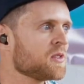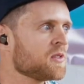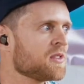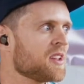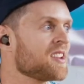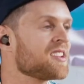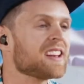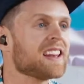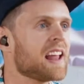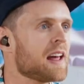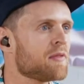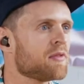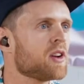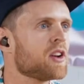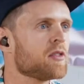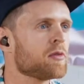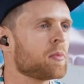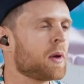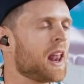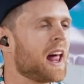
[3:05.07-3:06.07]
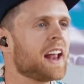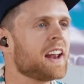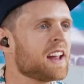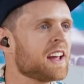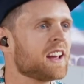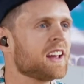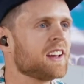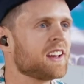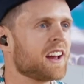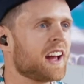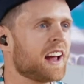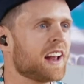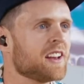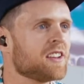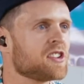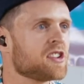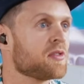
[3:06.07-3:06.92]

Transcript: this level of planning and